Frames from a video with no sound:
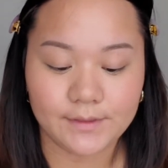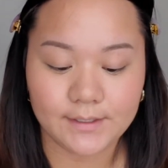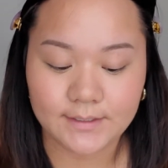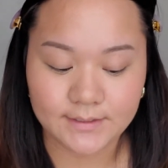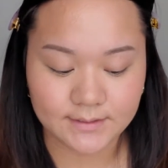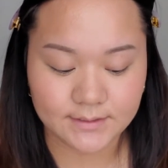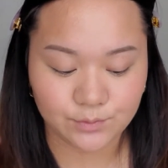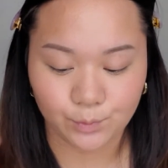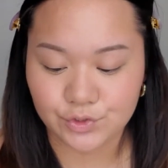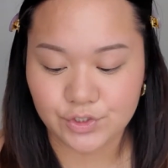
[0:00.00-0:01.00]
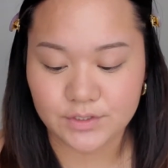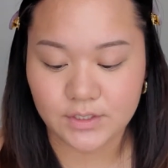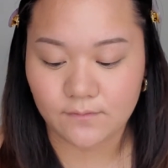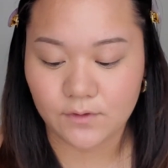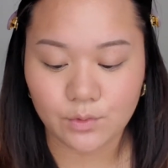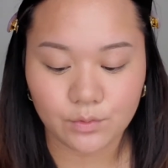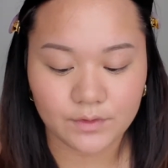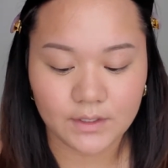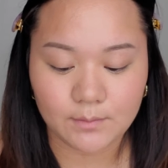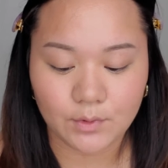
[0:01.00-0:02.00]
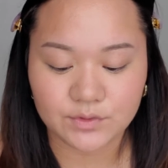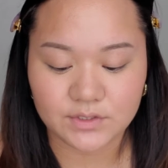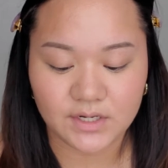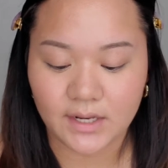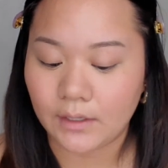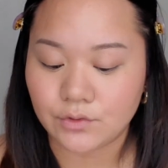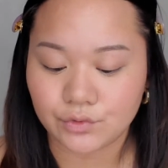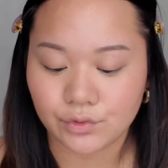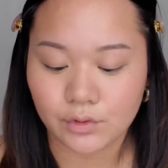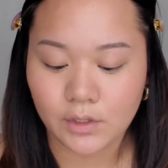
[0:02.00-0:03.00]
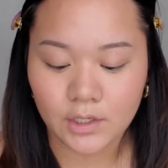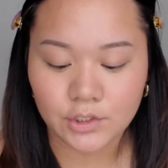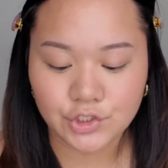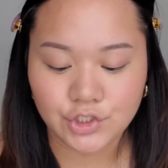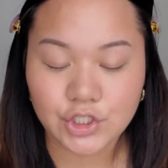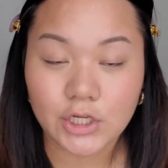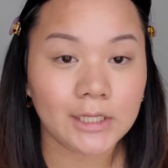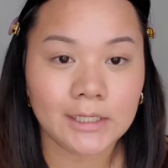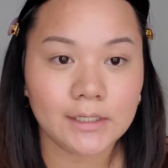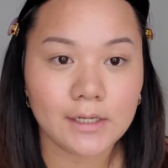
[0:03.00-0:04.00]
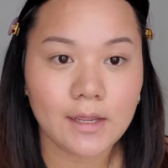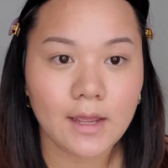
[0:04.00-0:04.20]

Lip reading: This will just give you the most natural sheen.